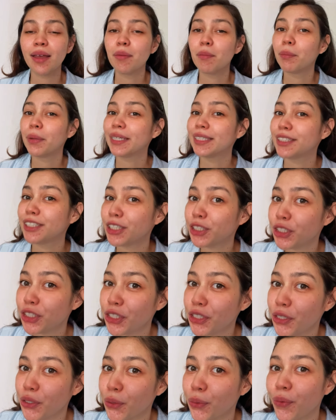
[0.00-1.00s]
But did you
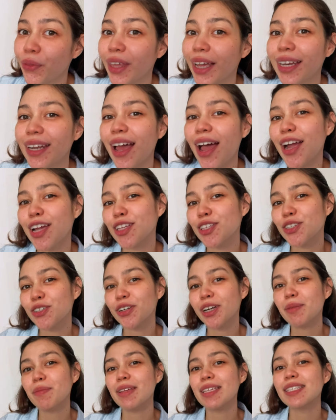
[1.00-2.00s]
know that ice
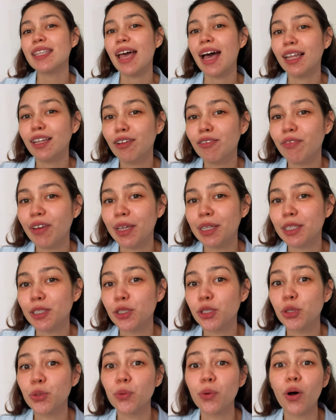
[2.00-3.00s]
cream is elevated
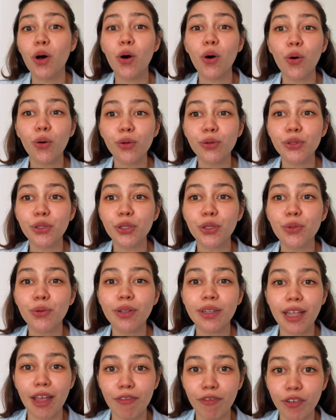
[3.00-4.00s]
to a whole new
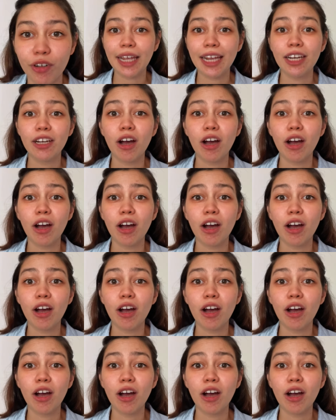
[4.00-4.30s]
level in